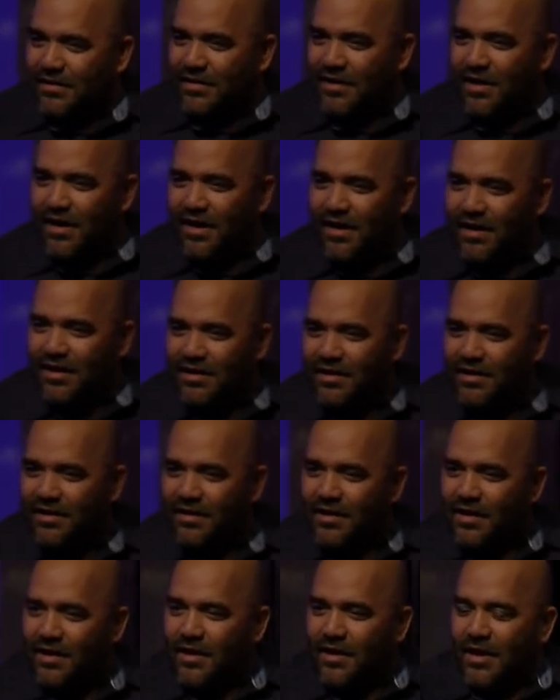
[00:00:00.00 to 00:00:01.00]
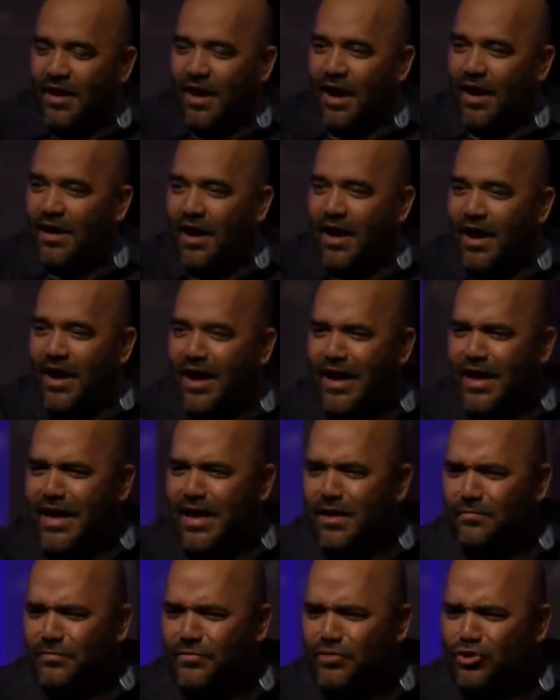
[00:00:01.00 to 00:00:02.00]
Huh? I, I
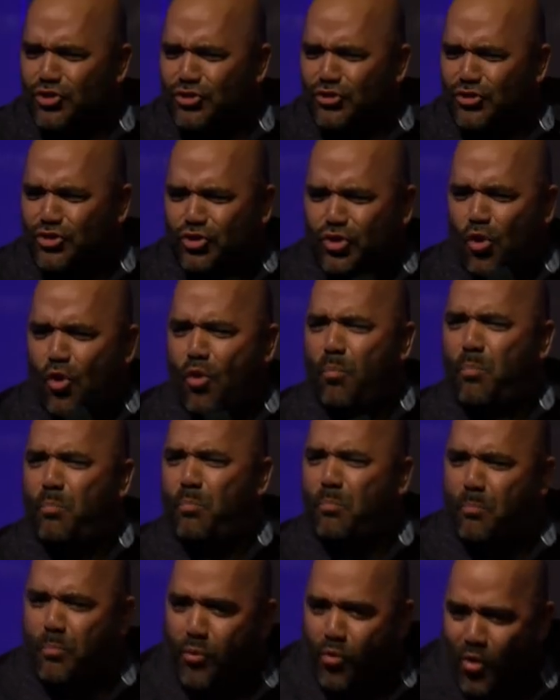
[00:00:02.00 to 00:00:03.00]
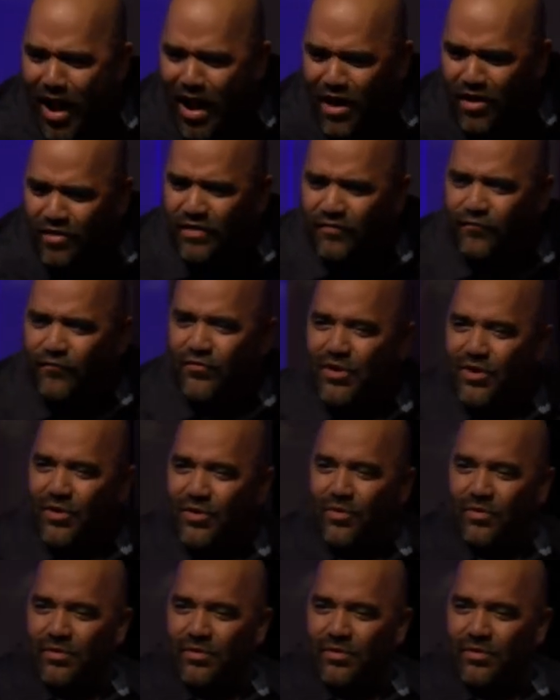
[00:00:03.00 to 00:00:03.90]
am so proud of you.